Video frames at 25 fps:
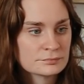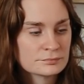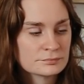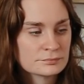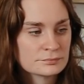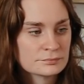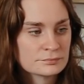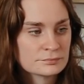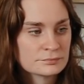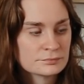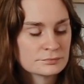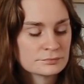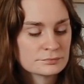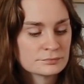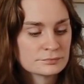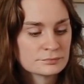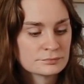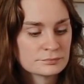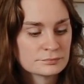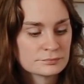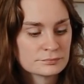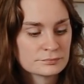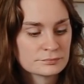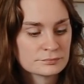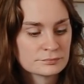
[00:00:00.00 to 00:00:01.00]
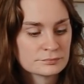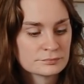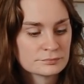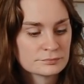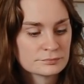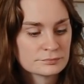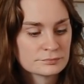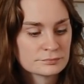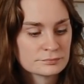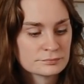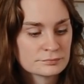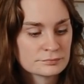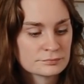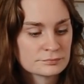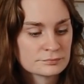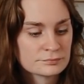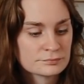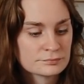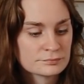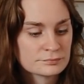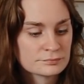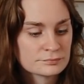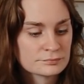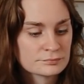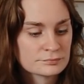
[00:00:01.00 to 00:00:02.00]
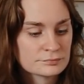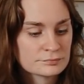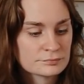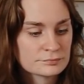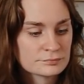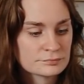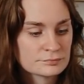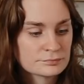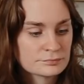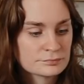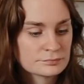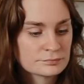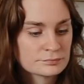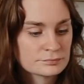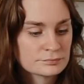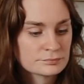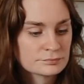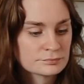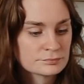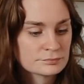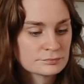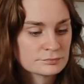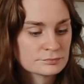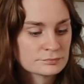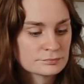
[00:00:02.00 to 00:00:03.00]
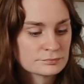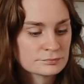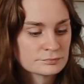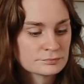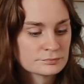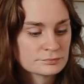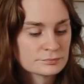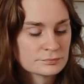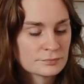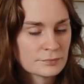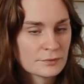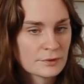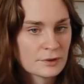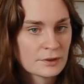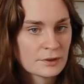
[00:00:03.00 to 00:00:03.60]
(not speaking)